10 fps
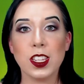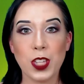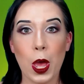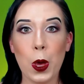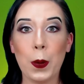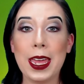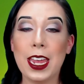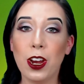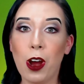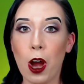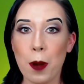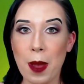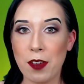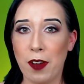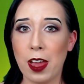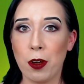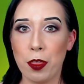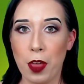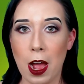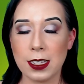So here are my final
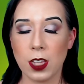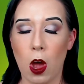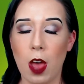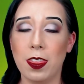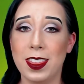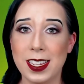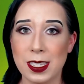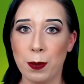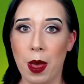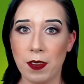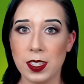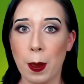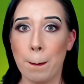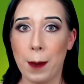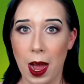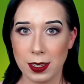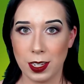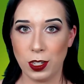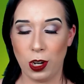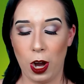thoughts on this month's
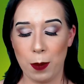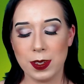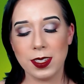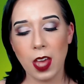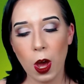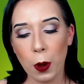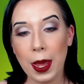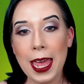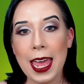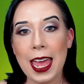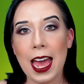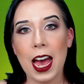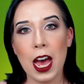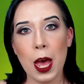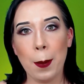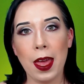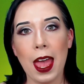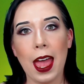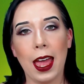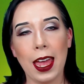Boxycharm. So
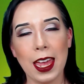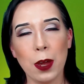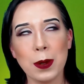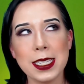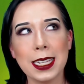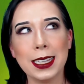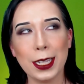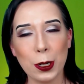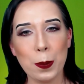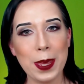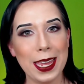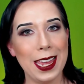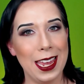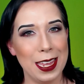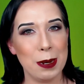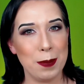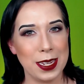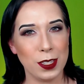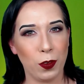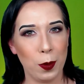it was a little bit hit and
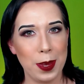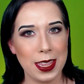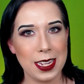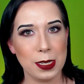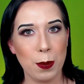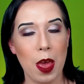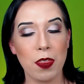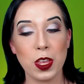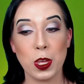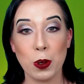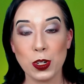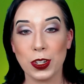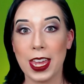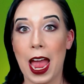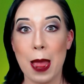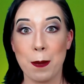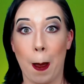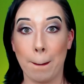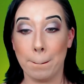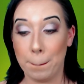miss for me this month. Usually I'm
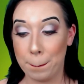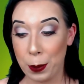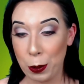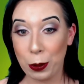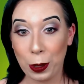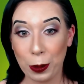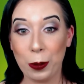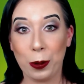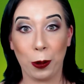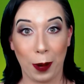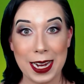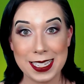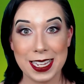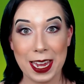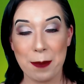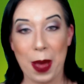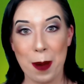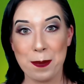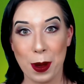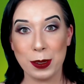buku crazy
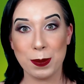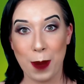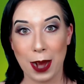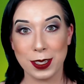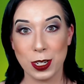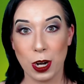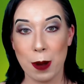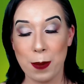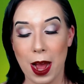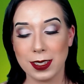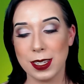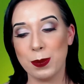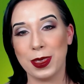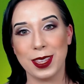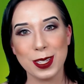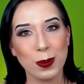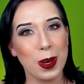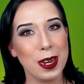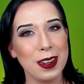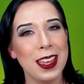about most Boxycharm boxes, but this
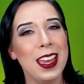one